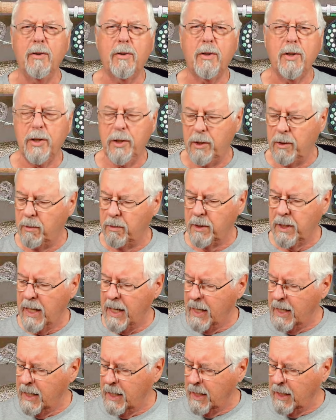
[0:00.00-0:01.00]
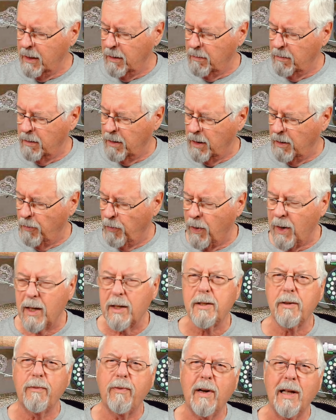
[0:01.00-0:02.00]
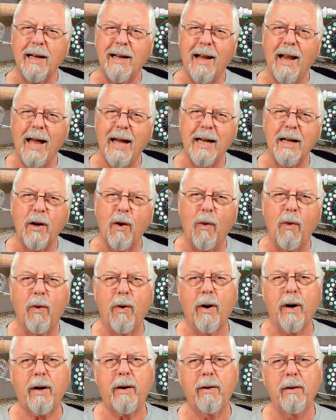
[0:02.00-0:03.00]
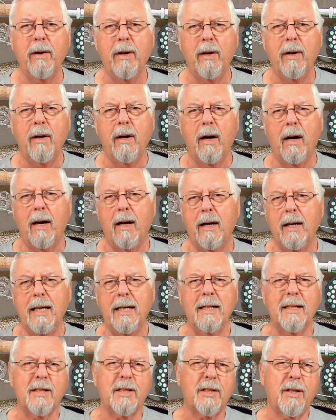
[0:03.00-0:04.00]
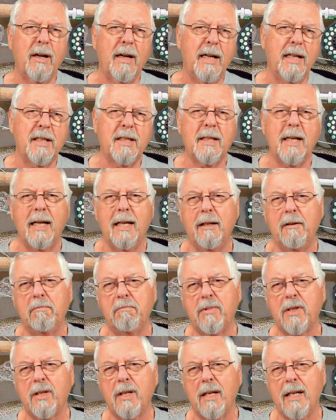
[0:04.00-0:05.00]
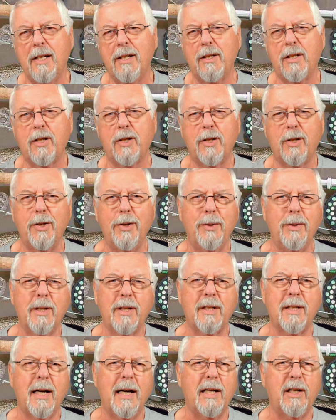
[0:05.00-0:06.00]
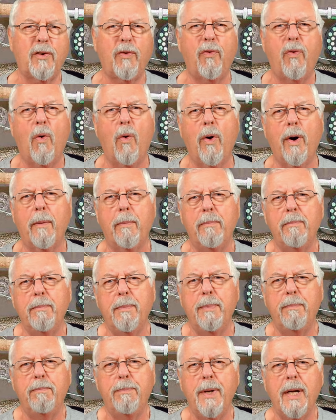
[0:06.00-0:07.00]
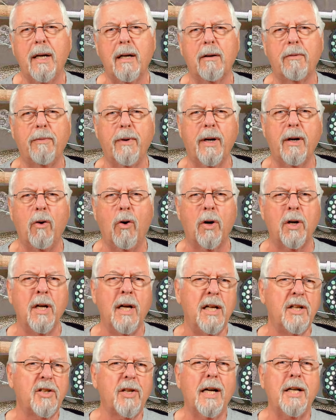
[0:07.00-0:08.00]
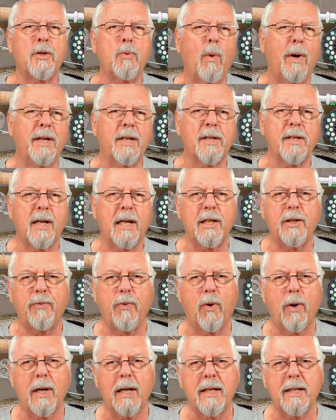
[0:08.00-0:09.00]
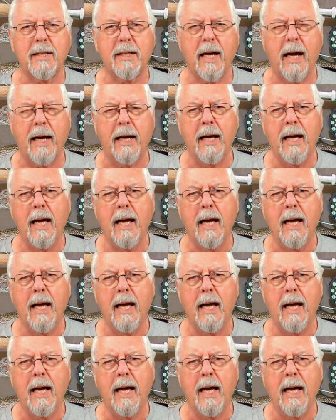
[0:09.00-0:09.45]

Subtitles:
could use any relatively light hook in a size, say size 2 to size 4, being a very, or size 1 to size 4, let's say.